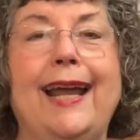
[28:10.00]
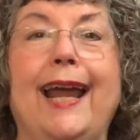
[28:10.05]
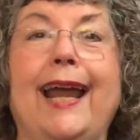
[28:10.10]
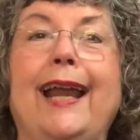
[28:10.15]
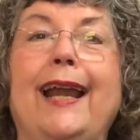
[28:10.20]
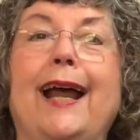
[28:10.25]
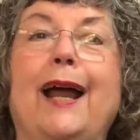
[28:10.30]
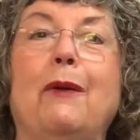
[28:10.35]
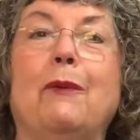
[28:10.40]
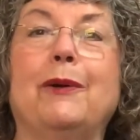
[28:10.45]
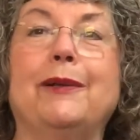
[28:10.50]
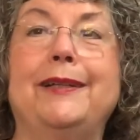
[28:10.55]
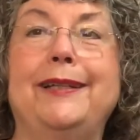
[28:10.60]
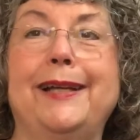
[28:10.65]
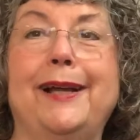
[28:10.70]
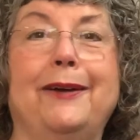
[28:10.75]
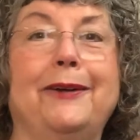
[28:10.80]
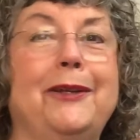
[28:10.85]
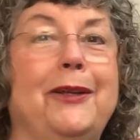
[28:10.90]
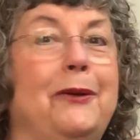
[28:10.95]
And I will
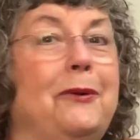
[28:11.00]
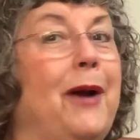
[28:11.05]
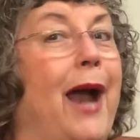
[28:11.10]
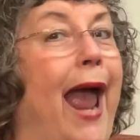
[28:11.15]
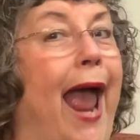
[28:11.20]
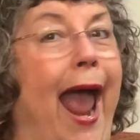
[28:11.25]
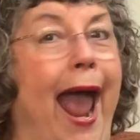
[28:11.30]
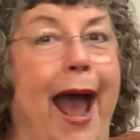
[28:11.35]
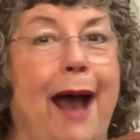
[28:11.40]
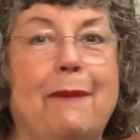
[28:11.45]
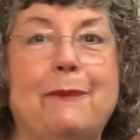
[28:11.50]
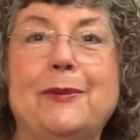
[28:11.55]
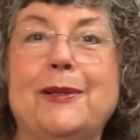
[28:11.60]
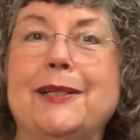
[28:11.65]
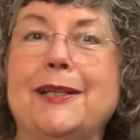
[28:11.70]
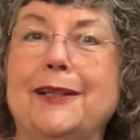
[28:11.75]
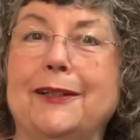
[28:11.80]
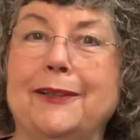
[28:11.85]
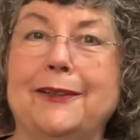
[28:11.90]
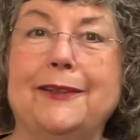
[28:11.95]
tell you,
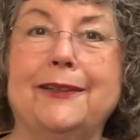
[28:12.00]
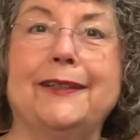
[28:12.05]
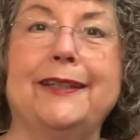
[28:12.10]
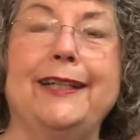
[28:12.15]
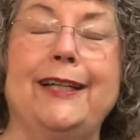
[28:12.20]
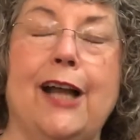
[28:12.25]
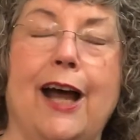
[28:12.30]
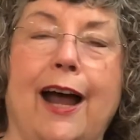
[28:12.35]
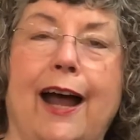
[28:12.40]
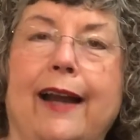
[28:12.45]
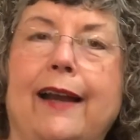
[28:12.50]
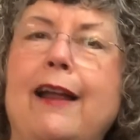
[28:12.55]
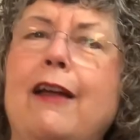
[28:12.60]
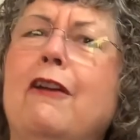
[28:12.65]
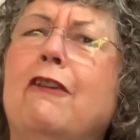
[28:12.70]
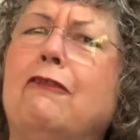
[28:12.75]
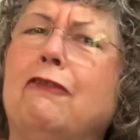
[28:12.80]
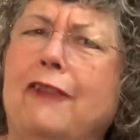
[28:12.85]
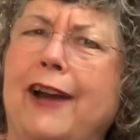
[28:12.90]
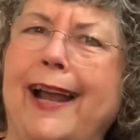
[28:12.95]
absolutely not.
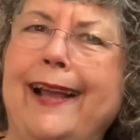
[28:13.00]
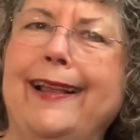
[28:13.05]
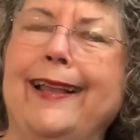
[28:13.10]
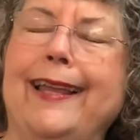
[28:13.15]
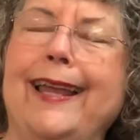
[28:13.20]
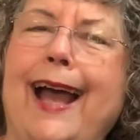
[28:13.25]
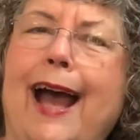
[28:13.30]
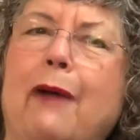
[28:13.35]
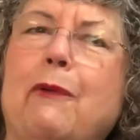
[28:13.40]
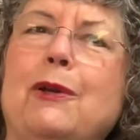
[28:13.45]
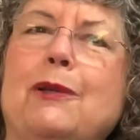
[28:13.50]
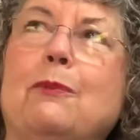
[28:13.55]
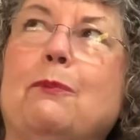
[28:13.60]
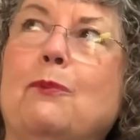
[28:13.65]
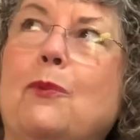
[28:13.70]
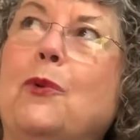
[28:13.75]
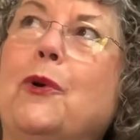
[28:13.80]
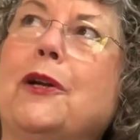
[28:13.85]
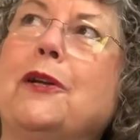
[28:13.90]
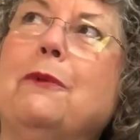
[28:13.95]
Frankly, I was
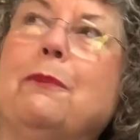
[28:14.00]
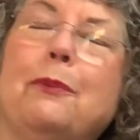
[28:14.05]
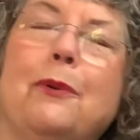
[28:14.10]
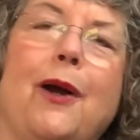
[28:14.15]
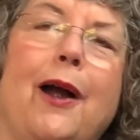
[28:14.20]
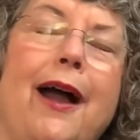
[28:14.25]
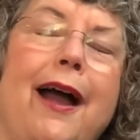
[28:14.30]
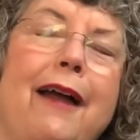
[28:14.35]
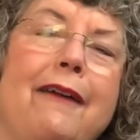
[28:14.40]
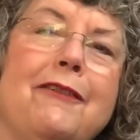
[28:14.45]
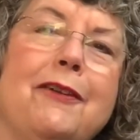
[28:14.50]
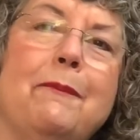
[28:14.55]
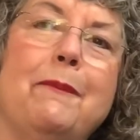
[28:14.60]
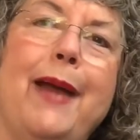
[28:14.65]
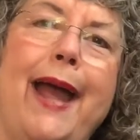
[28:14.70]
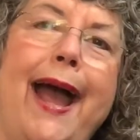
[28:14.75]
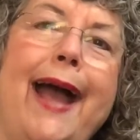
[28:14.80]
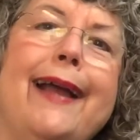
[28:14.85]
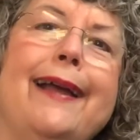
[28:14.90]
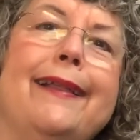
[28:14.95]
more deprived
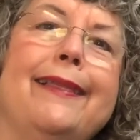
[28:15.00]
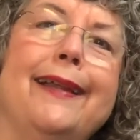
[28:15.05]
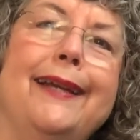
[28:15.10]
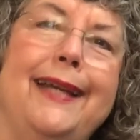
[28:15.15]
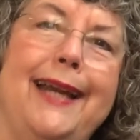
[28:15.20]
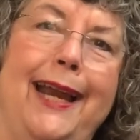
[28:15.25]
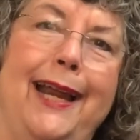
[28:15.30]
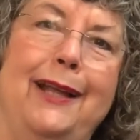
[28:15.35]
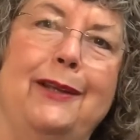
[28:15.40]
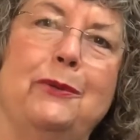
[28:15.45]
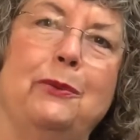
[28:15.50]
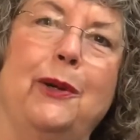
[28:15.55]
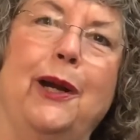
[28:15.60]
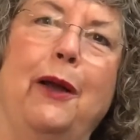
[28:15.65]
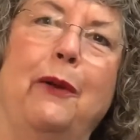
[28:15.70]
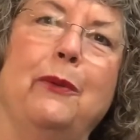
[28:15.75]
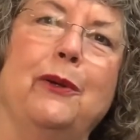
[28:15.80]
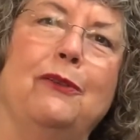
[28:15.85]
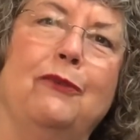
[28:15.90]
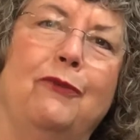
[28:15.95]
back in the days when
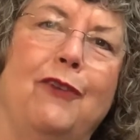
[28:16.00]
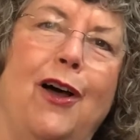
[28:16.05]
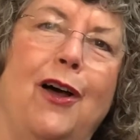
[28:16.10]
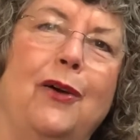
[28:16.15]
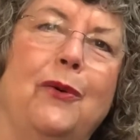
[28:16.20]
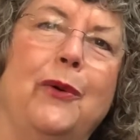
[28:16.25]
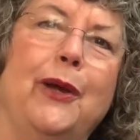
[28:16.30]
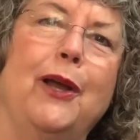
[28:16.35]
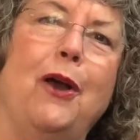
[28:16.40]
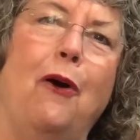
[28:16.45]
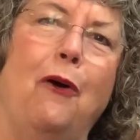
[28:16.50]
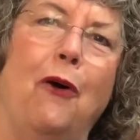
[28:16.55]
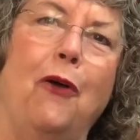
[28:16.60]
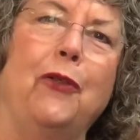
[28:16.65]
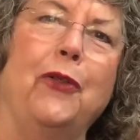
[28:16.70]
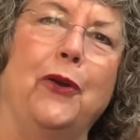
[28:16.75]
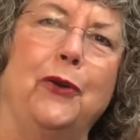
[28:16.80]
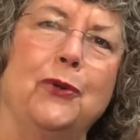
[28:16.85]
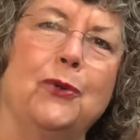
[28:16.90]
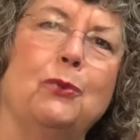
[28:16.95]
I was following all
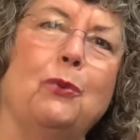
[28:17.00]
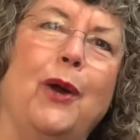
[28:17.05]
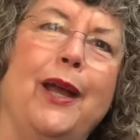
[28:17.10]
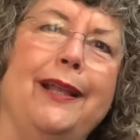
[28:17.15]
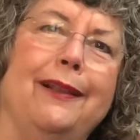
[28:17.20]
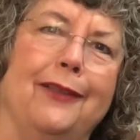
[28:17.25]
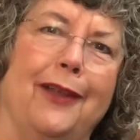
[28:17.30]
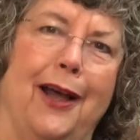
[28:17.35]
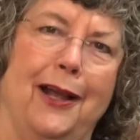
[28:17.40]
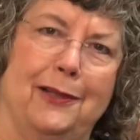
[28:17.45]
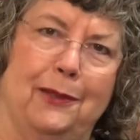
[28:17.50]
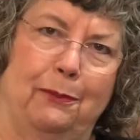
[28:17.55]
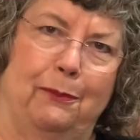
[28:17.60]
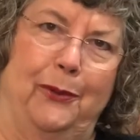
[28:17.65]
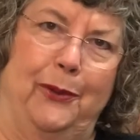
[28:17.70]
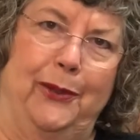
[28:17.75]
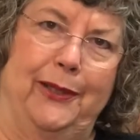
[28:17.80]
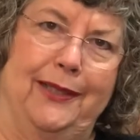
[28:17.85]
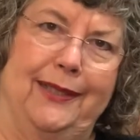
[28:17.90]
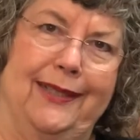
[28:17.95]
those weight loss
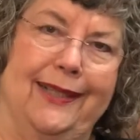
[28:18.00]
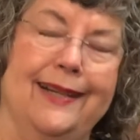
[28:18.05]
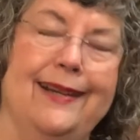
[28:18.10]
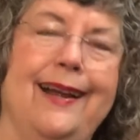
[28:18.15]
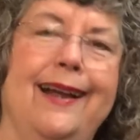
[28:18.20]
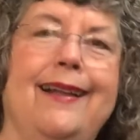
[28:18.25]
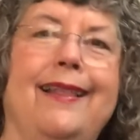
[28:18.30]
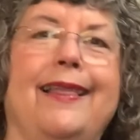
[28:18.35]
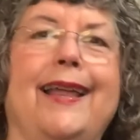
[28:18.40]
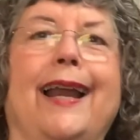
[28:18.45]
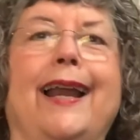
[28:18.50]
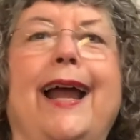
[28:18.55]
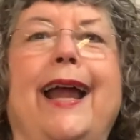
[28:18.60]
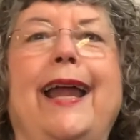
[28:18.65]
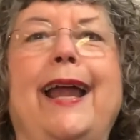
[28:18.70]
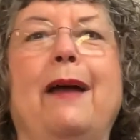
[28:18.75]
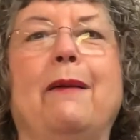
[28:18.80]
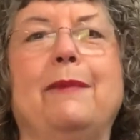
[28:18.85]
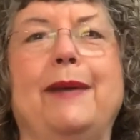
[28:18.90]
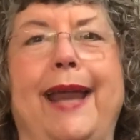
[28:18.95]
books than I
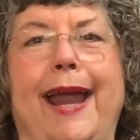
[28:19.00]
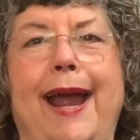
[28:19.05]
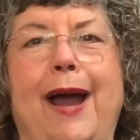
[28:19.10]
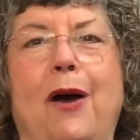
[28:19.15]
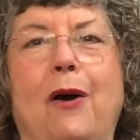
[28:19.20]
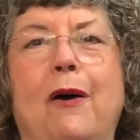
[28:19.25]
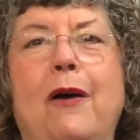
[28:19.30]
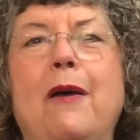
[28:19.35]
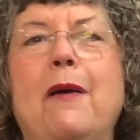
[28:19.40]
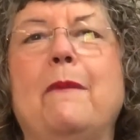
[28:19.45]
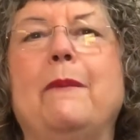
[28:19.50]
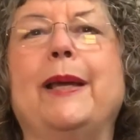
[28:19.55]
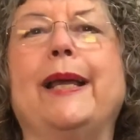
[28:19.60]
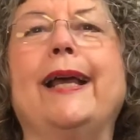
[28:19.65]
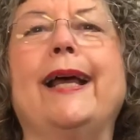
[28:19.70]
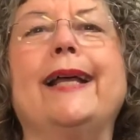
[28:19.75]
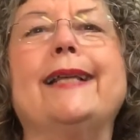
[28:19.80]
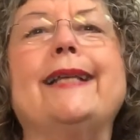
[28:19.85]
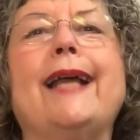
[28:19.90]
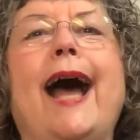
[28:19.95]
am now,
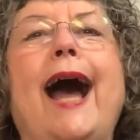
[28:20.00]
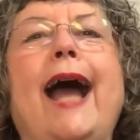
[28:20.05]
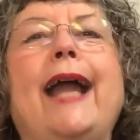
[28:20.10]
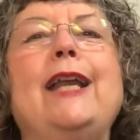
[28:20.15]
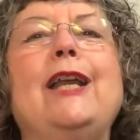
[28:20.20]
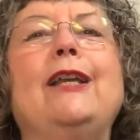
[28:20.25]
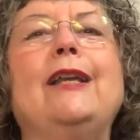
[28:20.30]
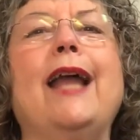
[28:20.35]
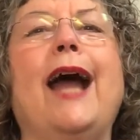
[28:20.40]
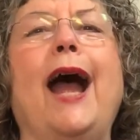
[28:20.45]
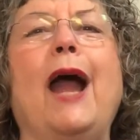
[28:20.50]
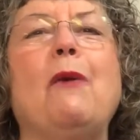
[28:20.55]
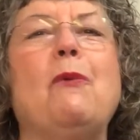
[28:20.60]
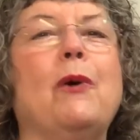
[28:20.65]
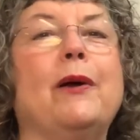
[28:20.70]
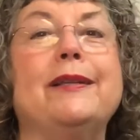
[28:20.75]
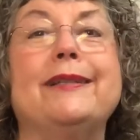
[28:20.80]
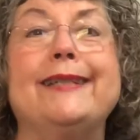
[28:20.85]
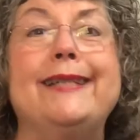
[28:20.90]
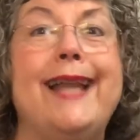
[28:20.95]
because I
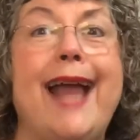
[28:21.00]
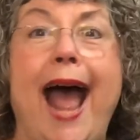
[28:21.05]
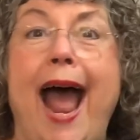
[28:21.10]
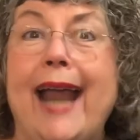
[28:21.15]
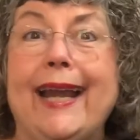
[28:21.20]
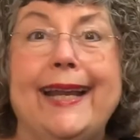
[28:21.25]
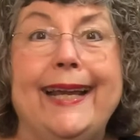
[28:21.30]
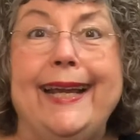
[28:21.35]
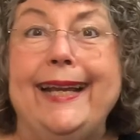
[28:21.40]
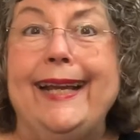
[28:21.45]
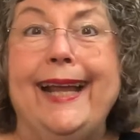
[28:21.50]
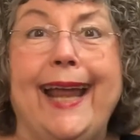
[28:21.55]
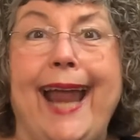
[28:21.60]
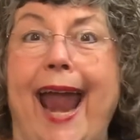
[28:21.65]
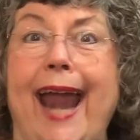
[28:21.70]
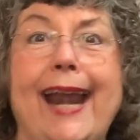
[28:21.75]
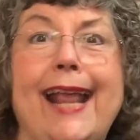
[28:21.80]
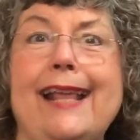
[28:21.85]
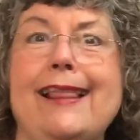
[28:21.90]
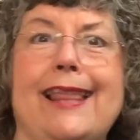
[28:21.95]
was not eating
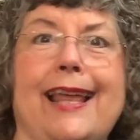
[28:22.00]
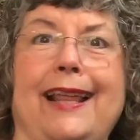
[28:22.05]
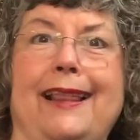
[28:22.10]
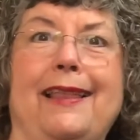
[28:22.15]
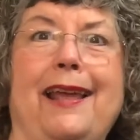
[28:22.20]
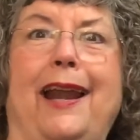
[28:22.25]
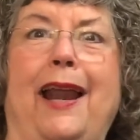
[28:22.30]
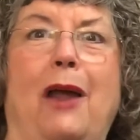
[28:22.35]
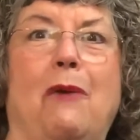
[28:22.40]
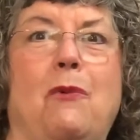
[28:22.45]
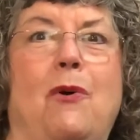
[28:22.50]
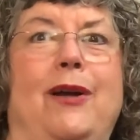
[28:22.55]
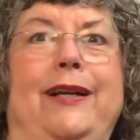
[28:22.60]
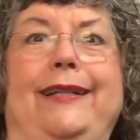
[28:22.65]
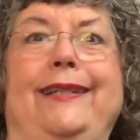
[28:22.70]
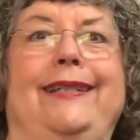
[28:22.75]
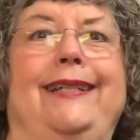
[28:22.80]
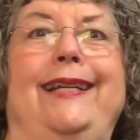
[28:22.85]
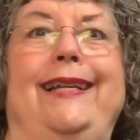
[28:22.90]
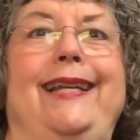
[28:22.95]
anything that I
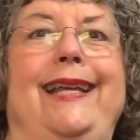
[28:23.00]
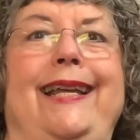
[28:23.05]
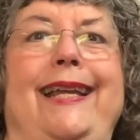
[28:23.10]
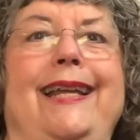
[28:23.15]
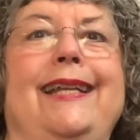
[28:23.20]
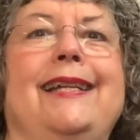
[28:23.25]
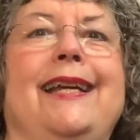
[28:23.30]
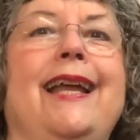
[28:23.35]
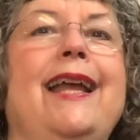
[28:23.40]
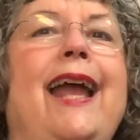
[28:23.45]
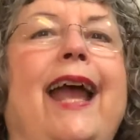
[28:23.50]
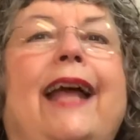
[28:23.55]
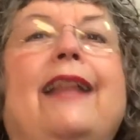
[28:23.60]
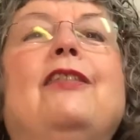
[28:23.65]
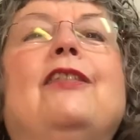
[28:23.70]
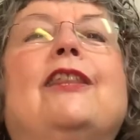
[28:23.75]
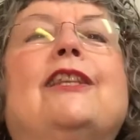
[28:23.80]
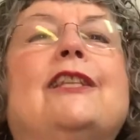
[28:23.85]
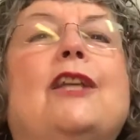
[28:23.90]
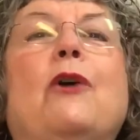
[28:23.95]
wanted to eat, and
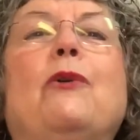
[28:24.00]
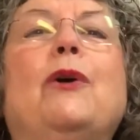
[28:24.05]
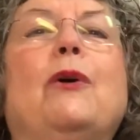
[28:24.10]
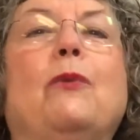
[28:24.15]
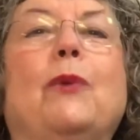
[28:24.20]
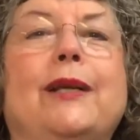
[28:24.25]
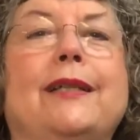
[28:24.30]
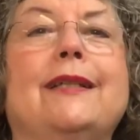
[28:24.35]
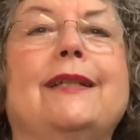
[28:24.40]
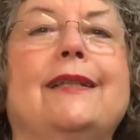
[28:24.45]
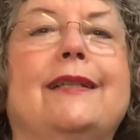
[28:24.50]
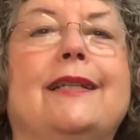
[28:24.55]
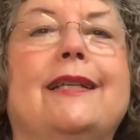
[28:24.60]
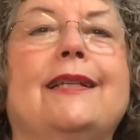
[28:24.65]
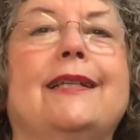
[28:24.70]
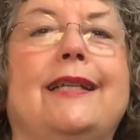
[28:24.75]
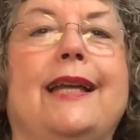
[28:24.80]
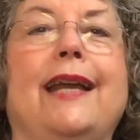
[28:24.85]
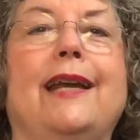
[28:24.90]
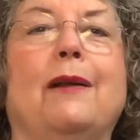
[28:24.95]
so it wasn't
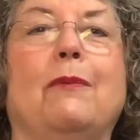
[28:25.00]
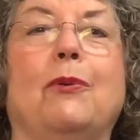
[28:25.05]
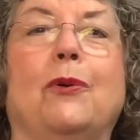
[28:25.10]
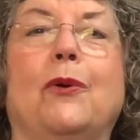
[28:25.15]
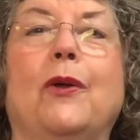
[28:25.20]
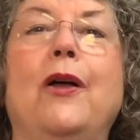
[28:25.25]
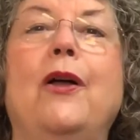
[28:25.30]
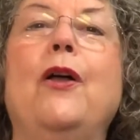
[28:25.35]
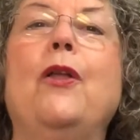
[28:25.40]
sustainable.